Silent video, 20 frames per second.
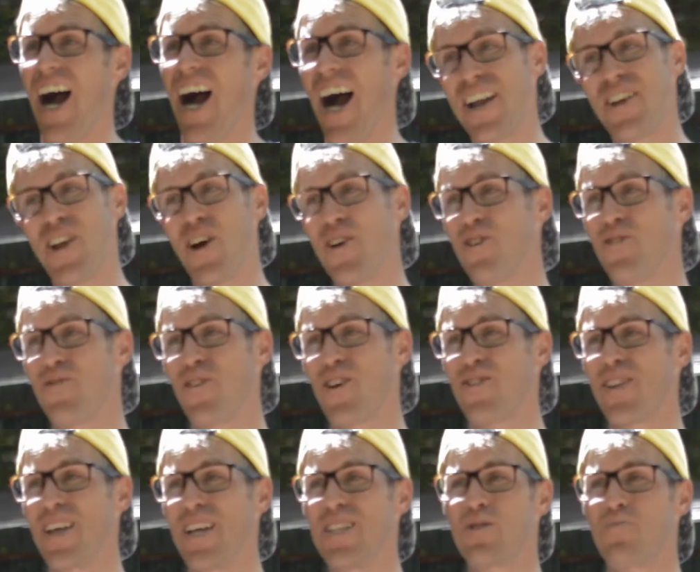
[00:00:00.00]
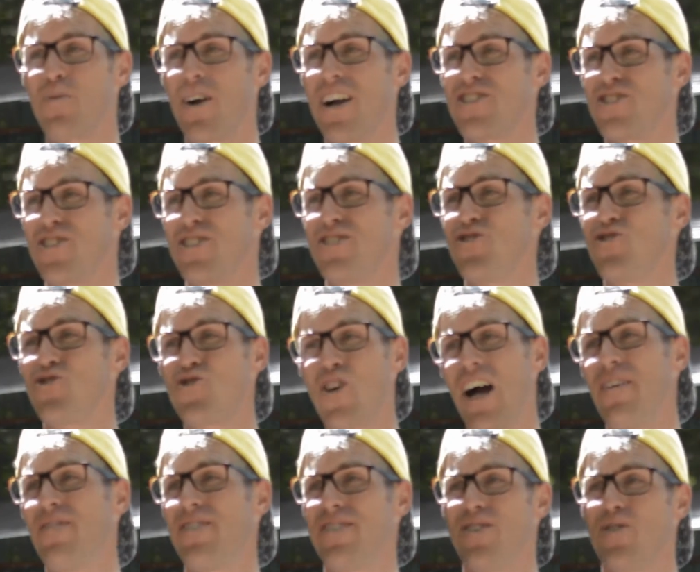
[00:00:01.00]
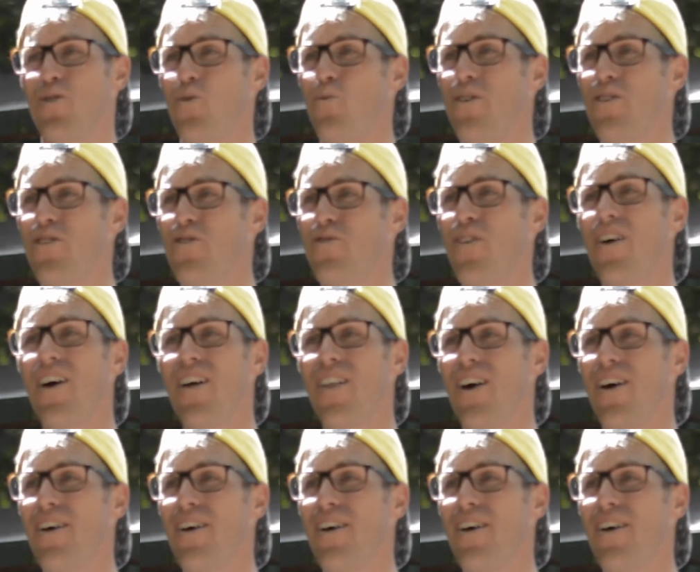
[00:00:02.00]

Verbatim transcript: I know you've heard the expression, drive it till the wheels fall